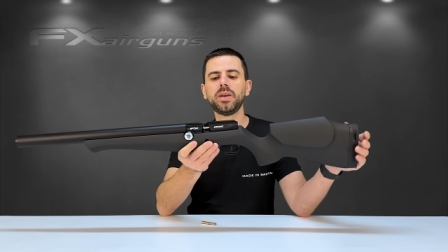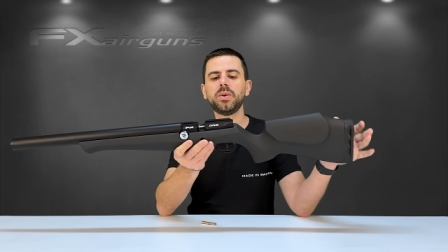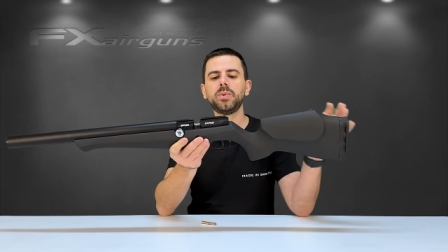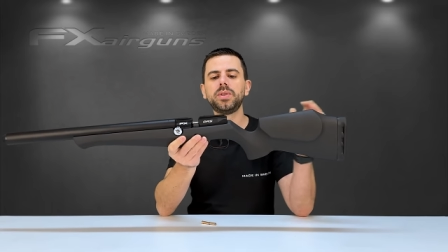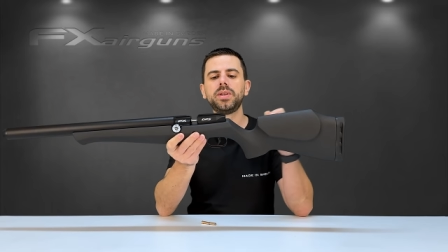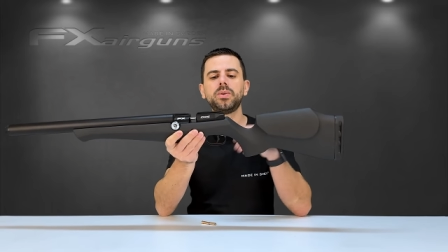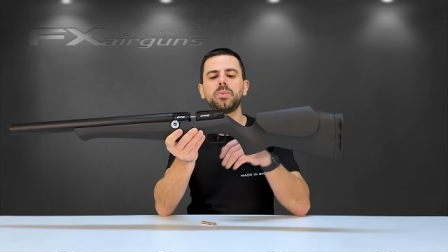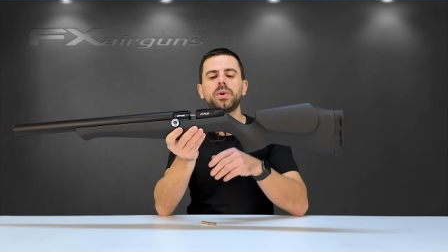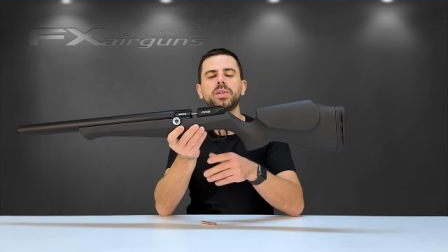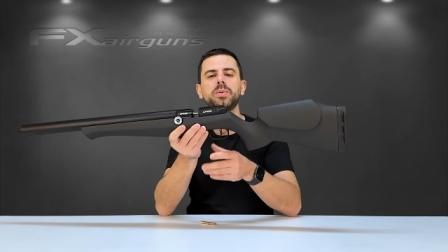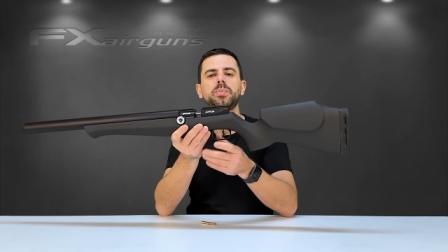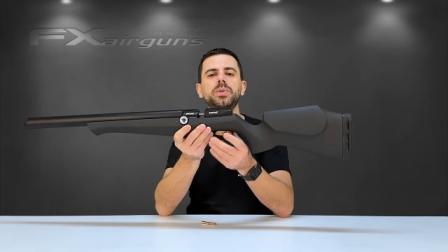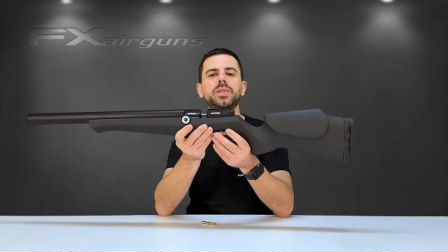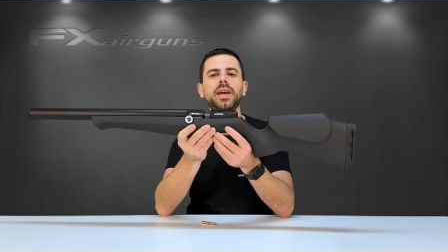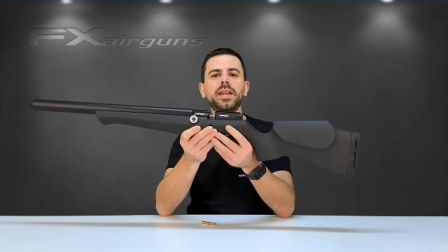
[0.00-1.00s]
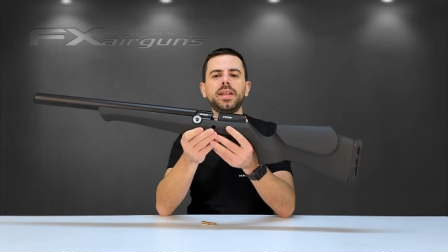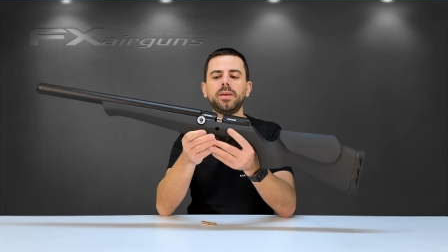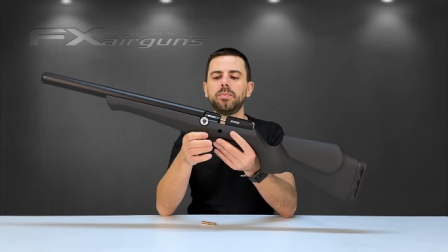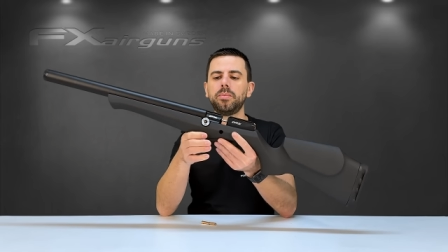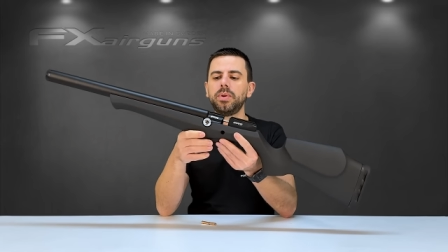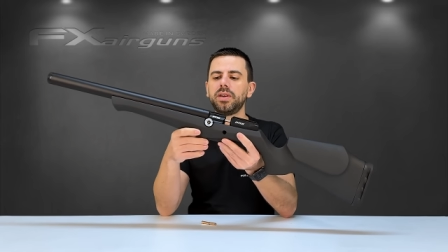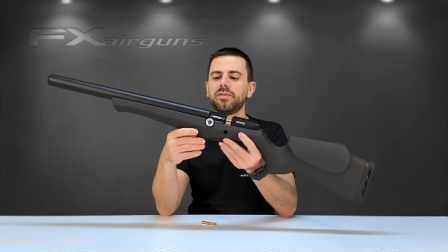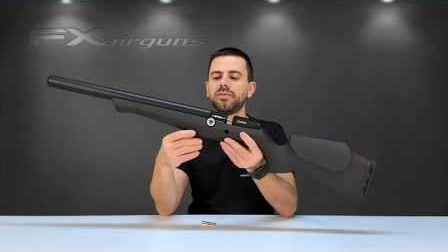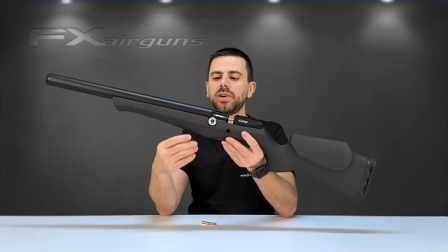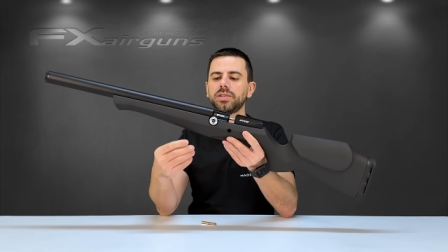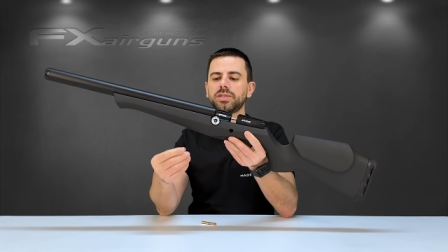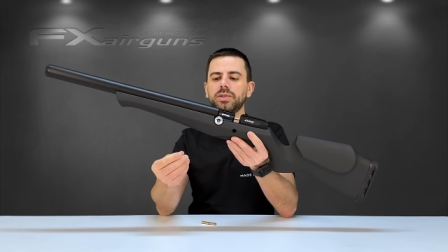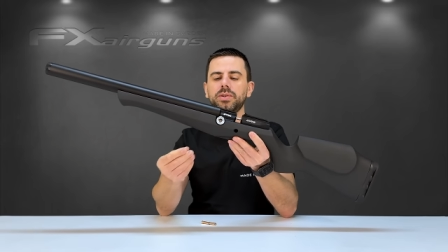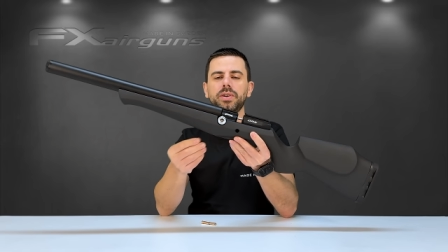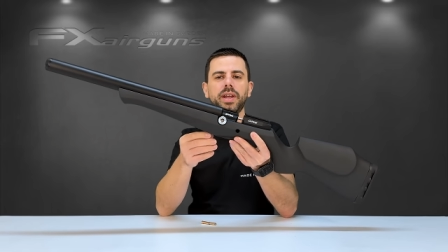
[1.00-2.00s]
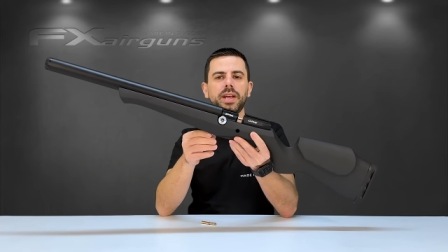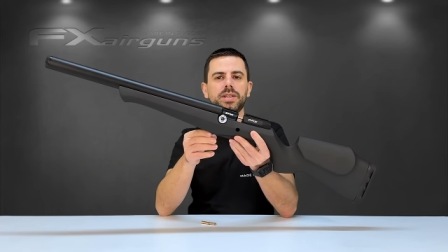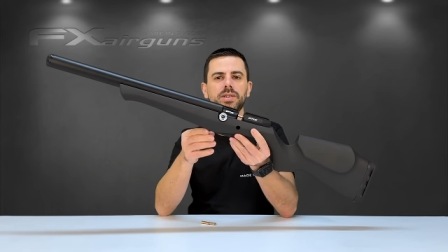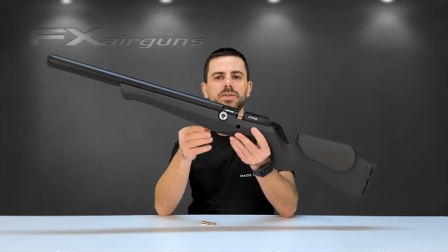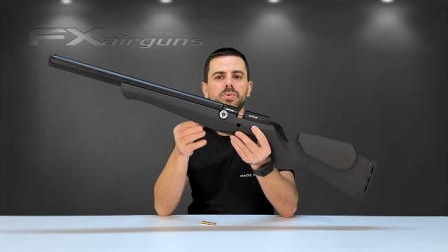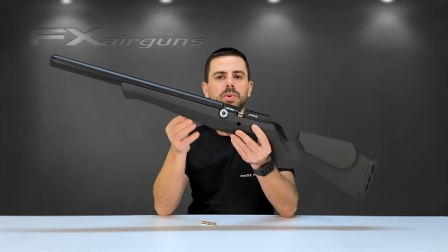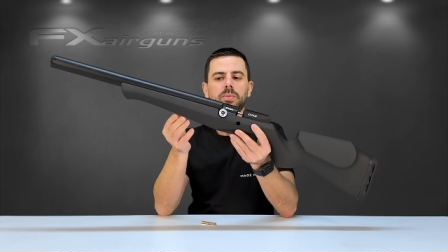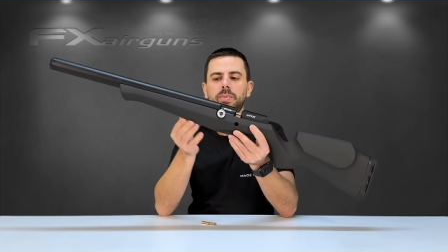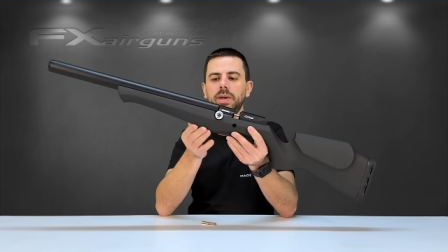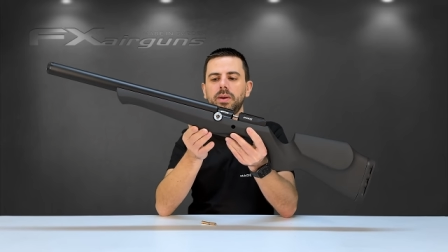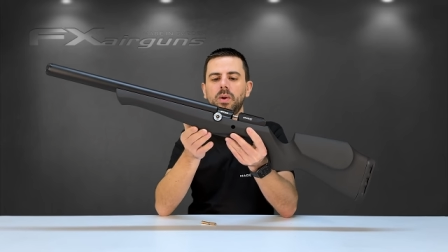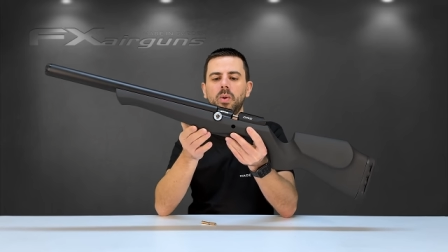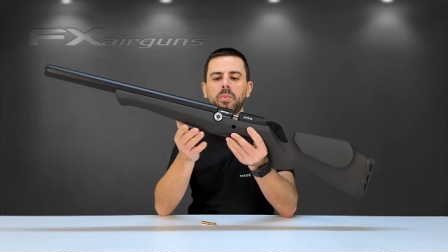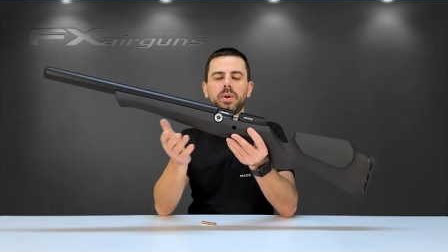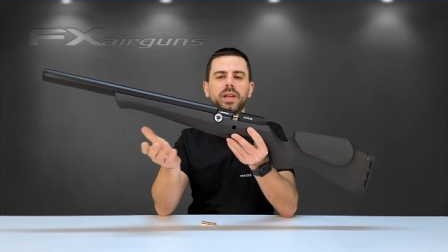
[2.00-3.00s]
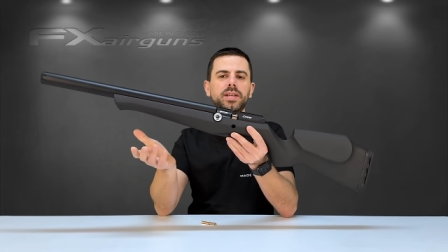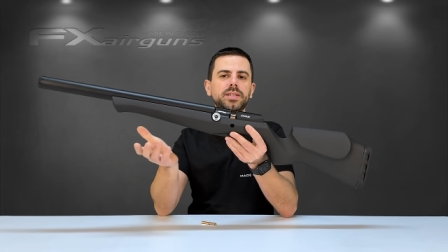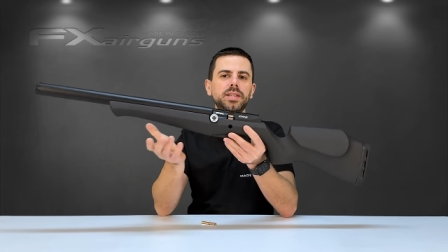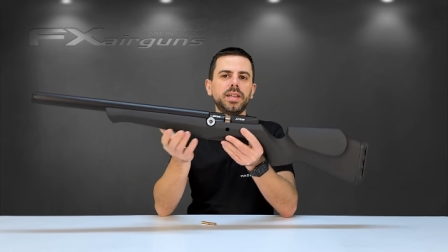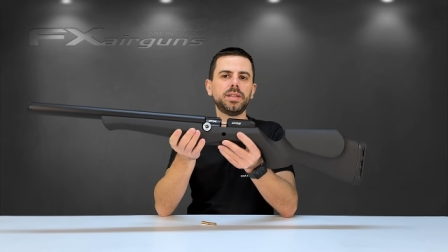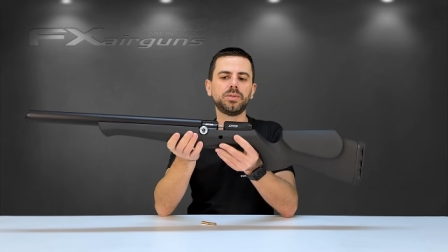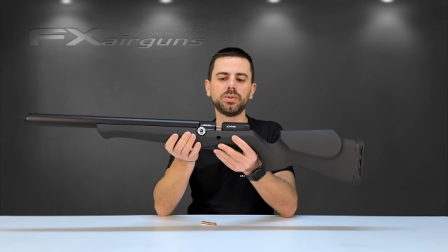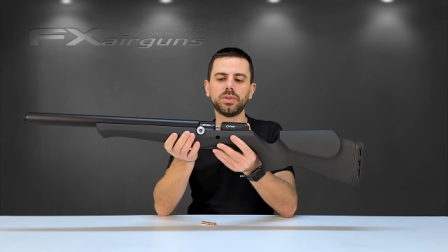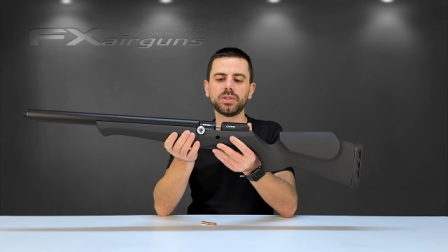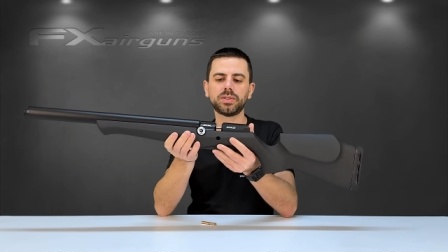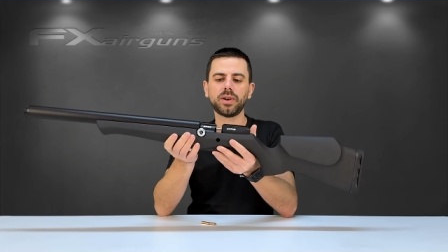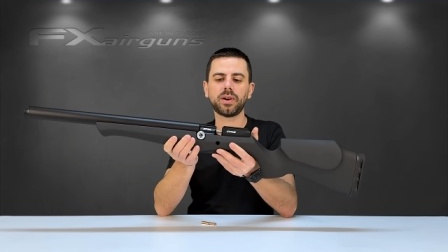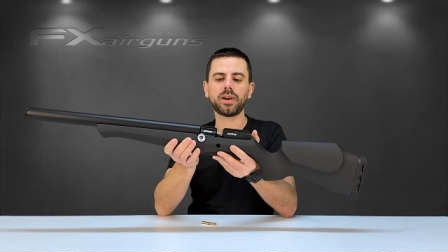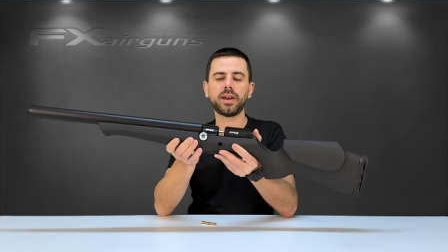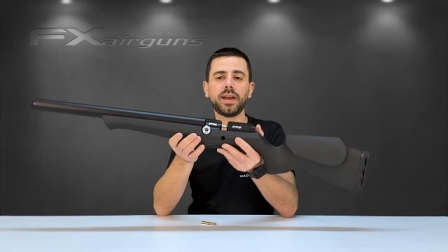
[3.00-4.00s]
We didn't want to put any big Foster connections with big openings into the stock,